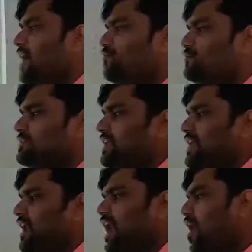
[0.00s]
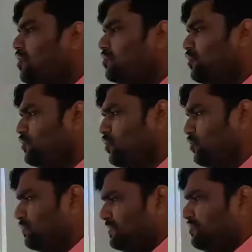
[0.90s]
I would say, how do you do,
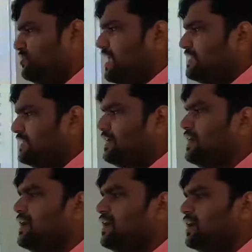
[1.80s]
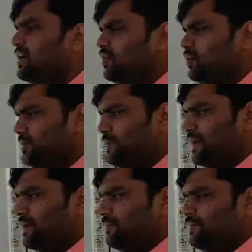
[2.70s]
Mr. Jessler? Could you
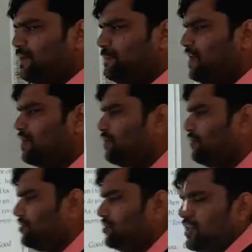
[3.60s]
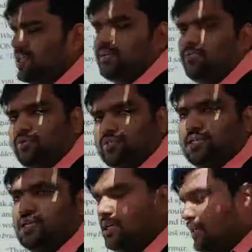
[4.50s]
make me a pair of Russian leather
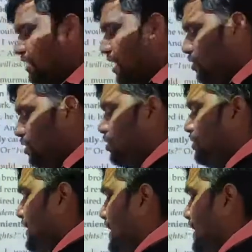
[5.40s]
boots? Now the author